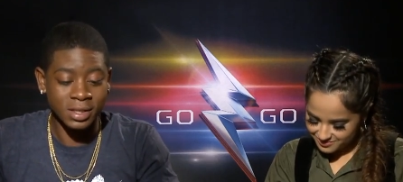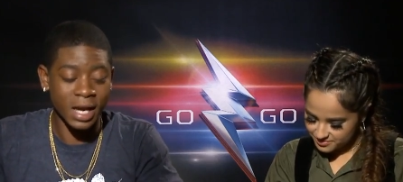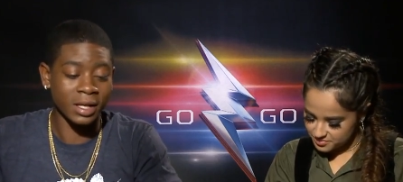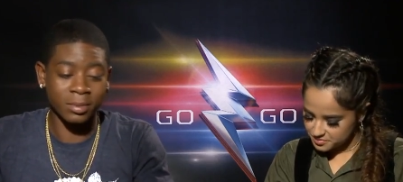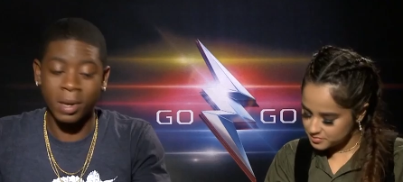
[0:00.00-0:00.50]
Speaker 1: to
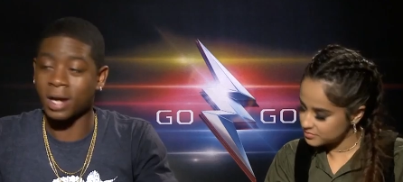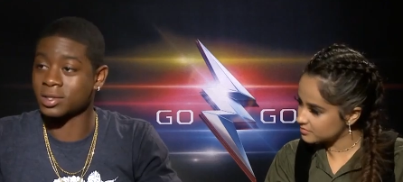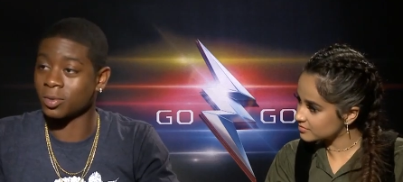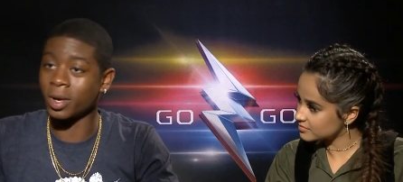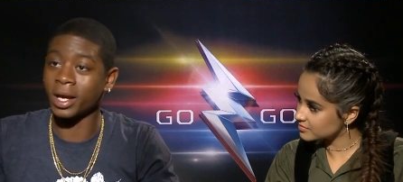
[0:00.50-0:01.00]
take the
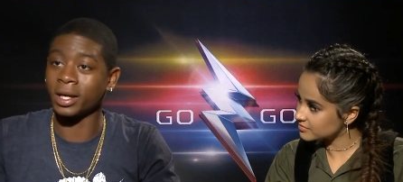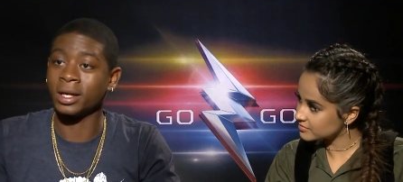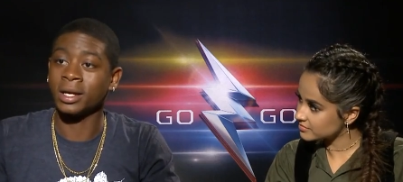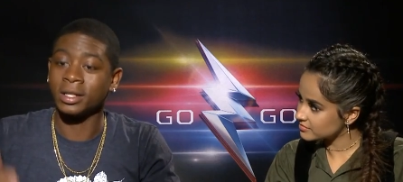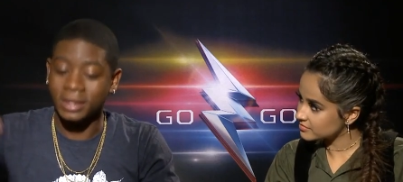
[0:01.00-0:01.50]
box
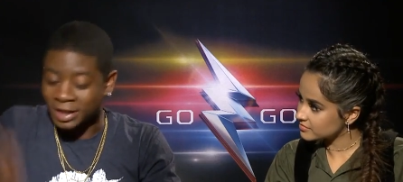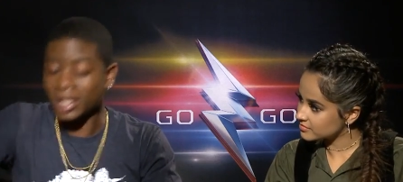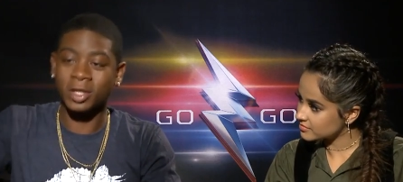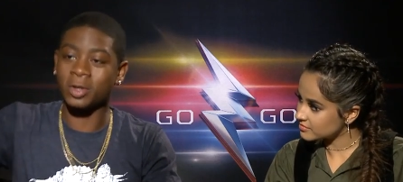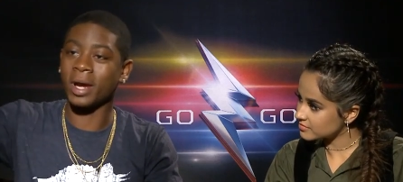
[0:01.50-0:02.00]
away
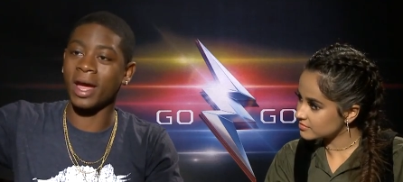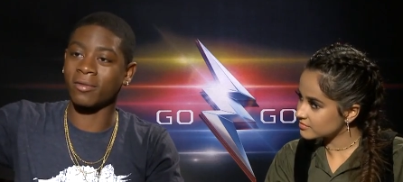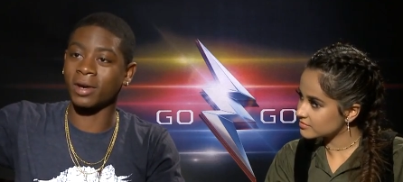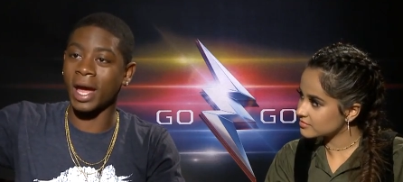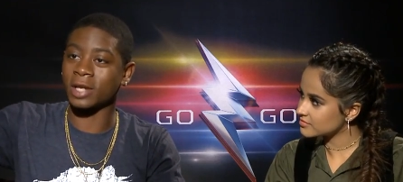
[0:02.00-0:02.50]
then you
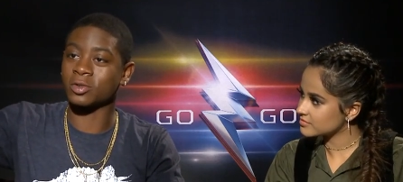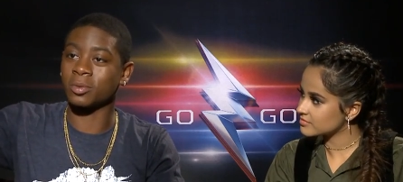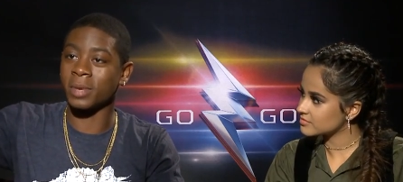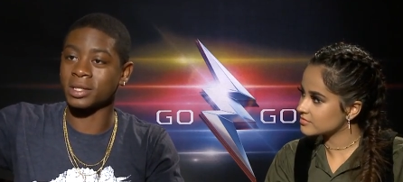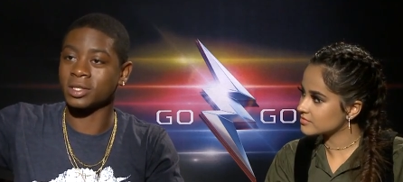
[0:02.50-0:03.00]
have an
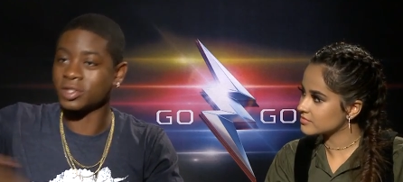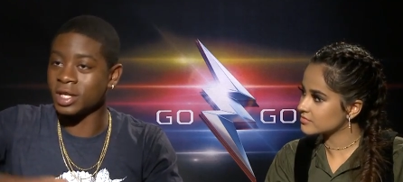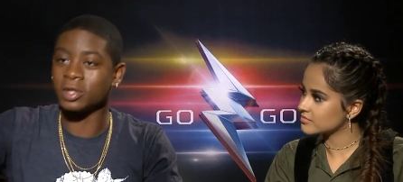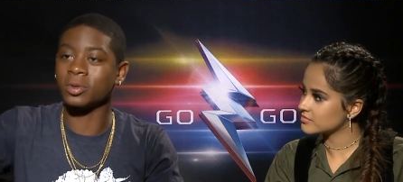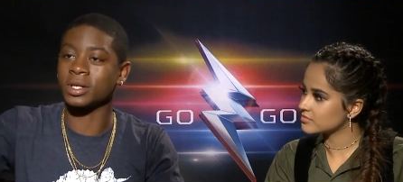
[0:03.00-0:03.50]
actual message.
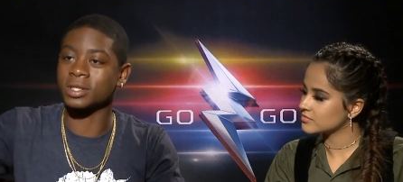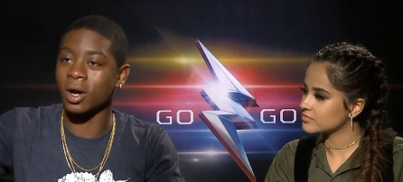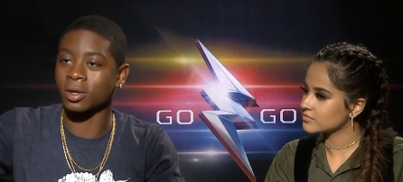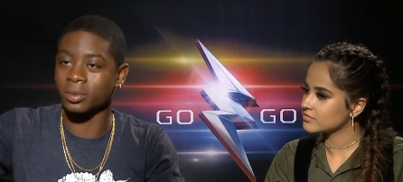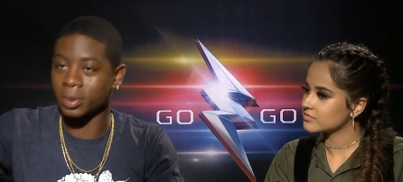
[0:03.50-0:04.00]
Then you can
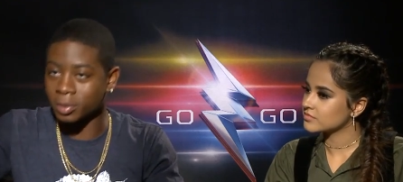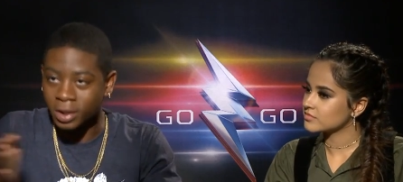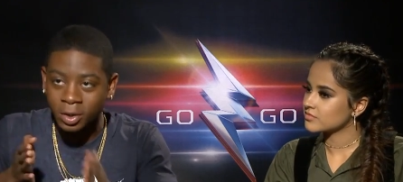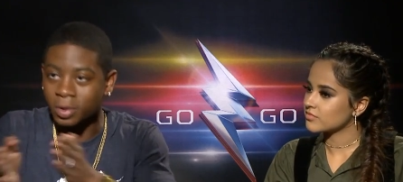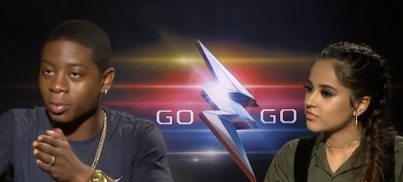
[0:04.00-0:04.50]
talk to people.
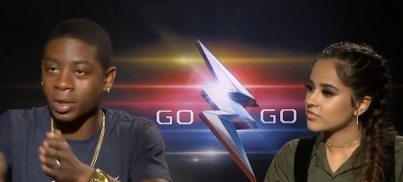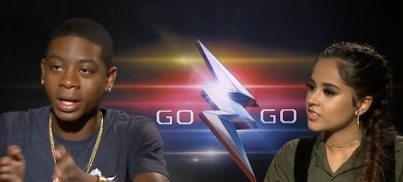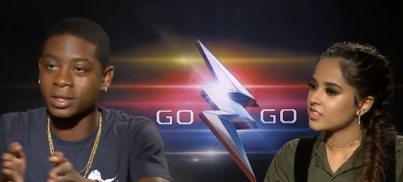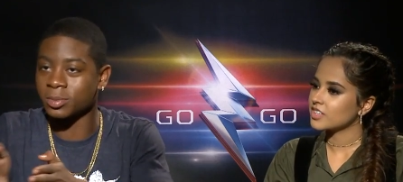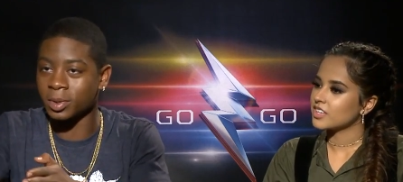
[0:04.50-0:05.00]
Then you can
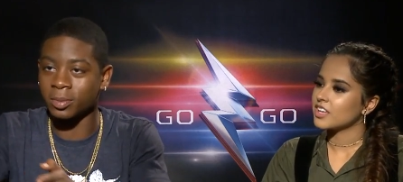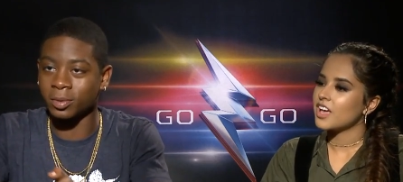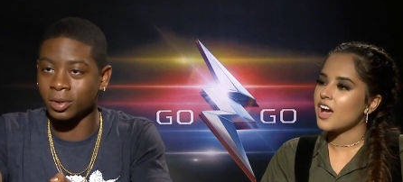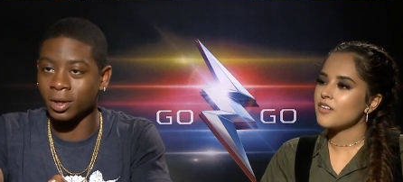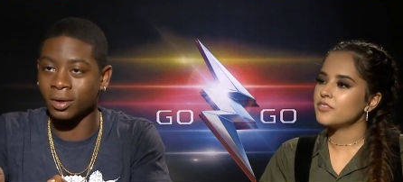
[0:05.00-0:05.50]
relate to
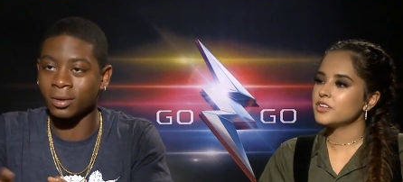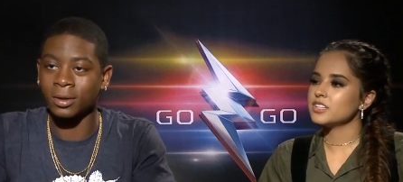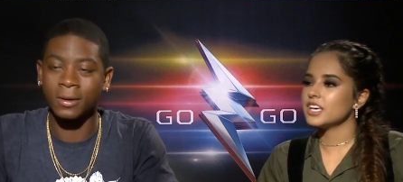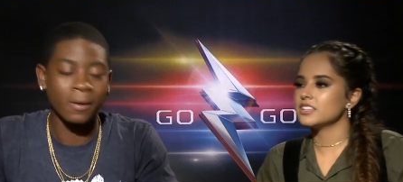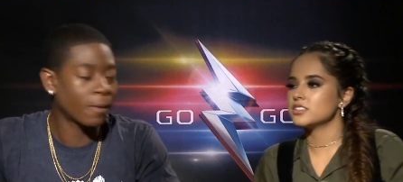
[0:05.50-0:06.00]
people. You know? I
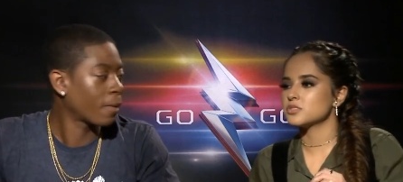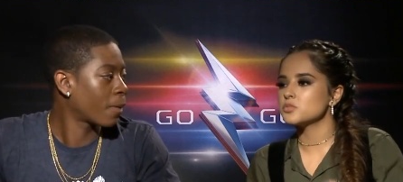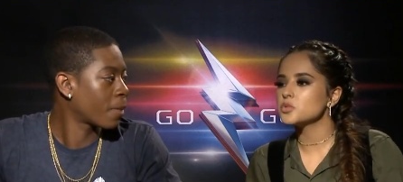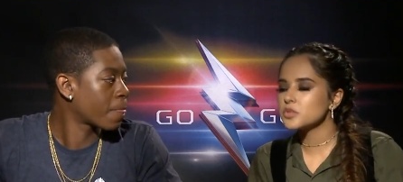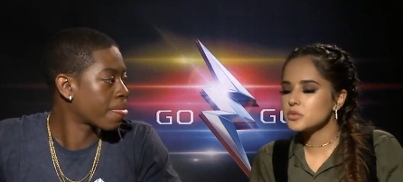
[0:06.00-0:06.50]
feel
Speaker 2: like this
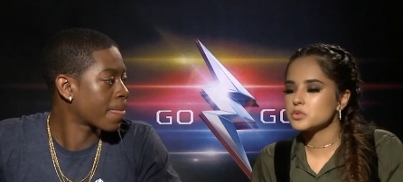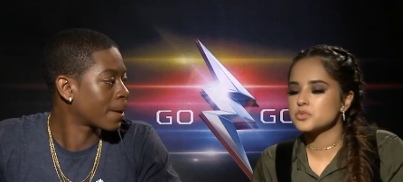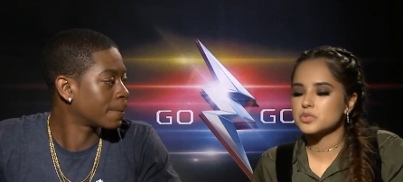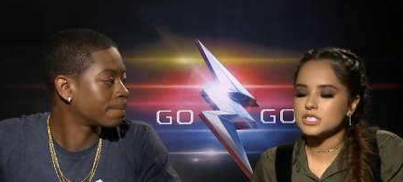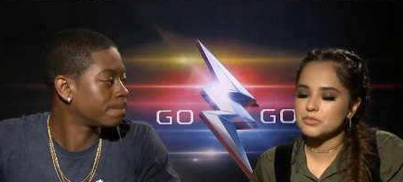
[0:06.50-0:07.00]
movie
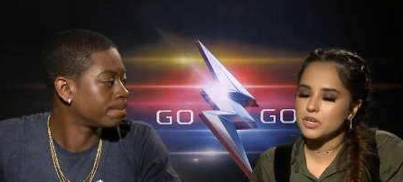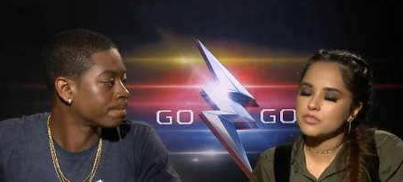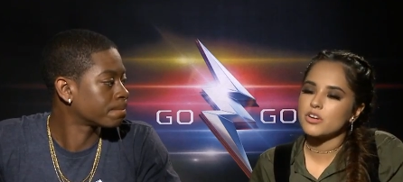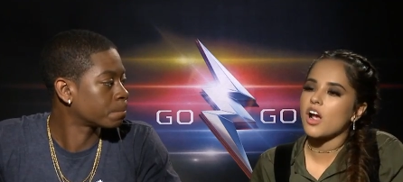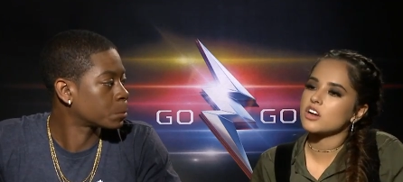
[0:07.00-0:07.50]
was really
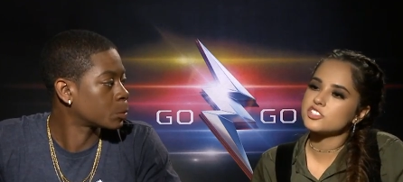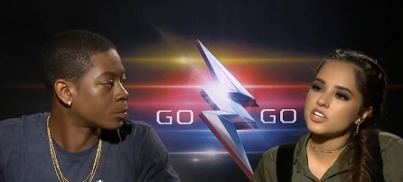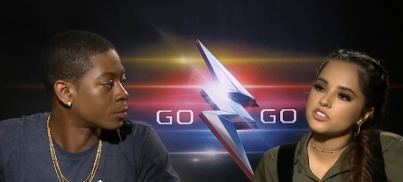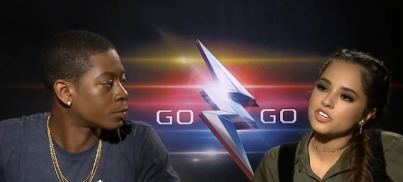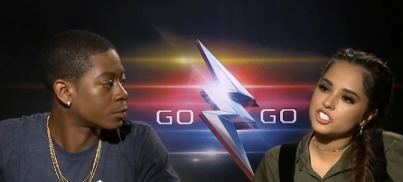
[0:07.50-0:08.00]
made for our
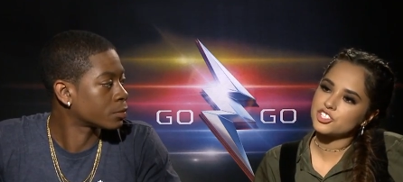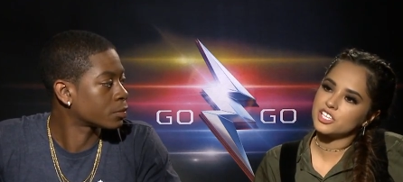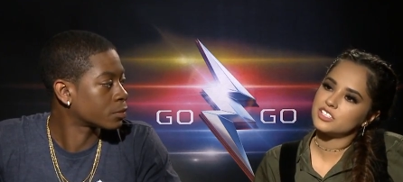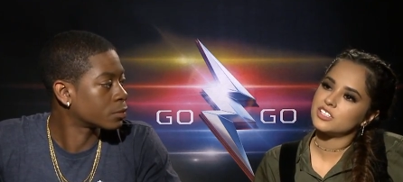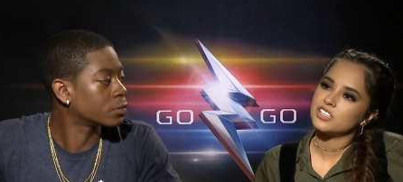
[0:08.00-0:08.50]

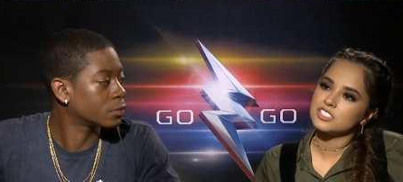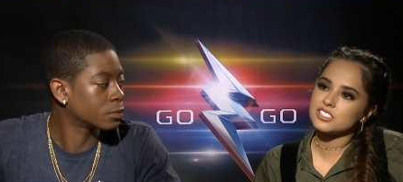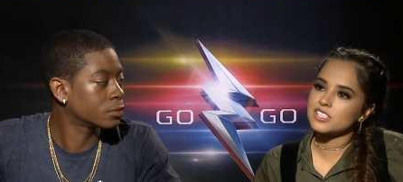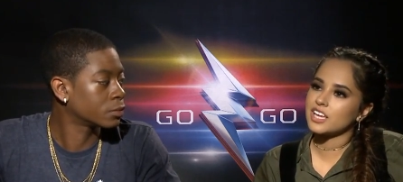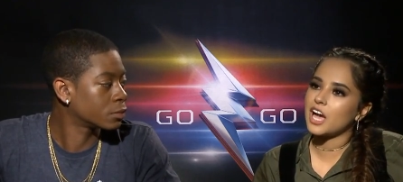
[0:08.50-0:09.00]
generation. Mm-hmm.
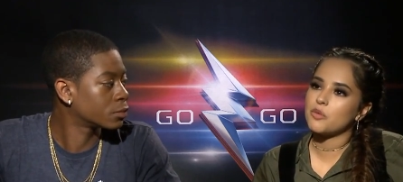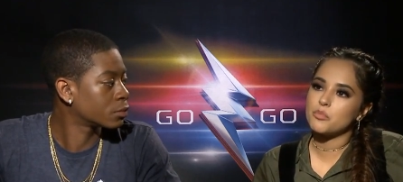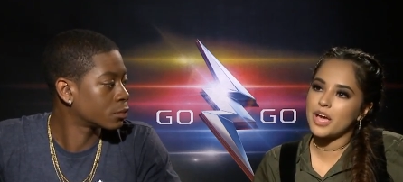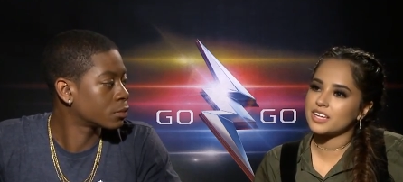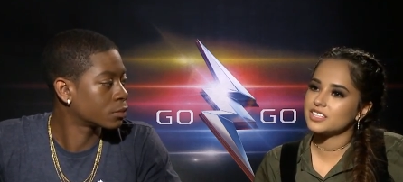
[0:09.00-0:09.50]
Just like how
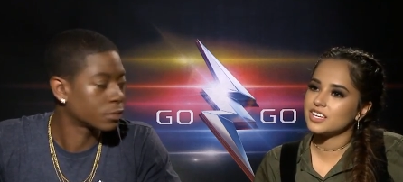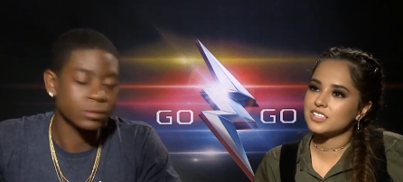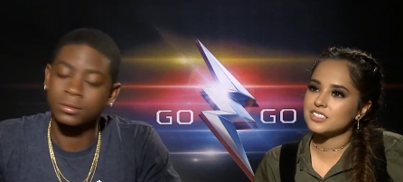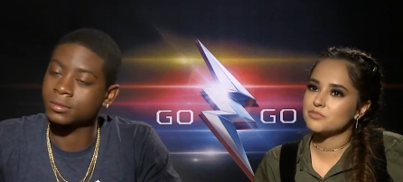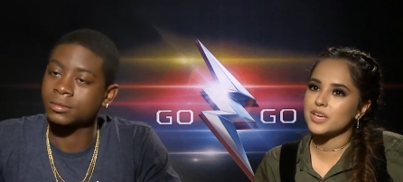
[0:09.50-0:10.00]
back
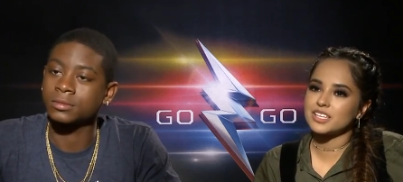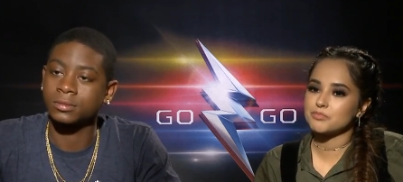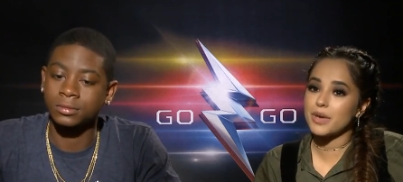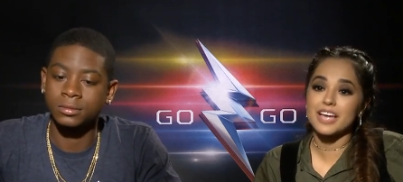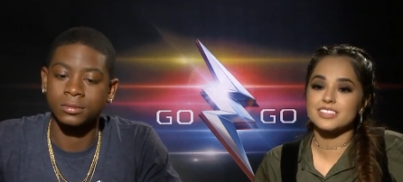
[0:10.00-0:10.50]
they
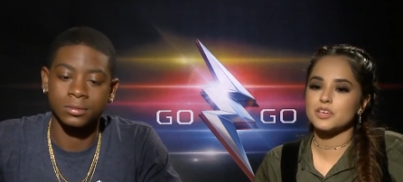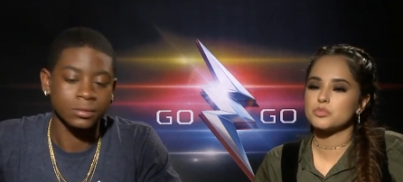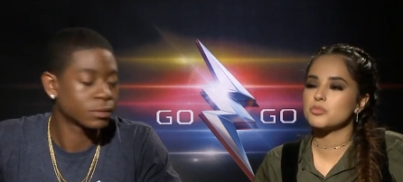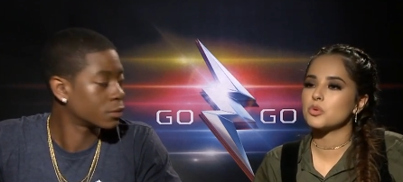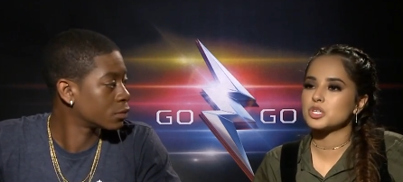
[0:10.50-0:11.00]
back back
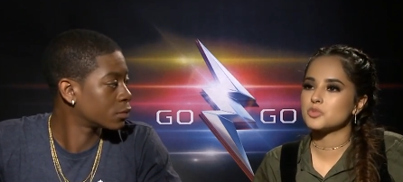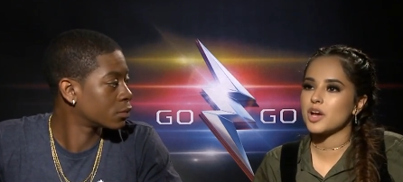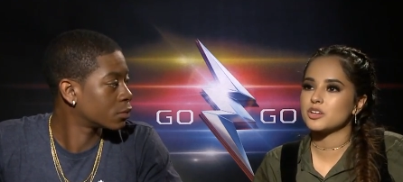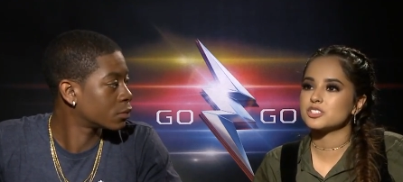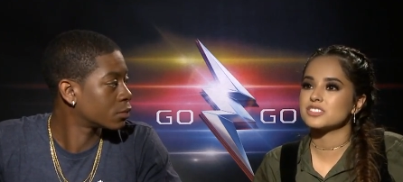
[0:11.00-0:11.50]
then people watched
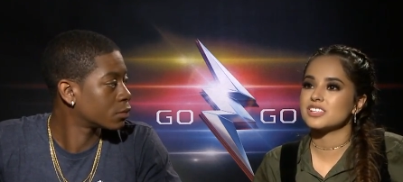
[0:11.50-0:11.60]
Power Rangers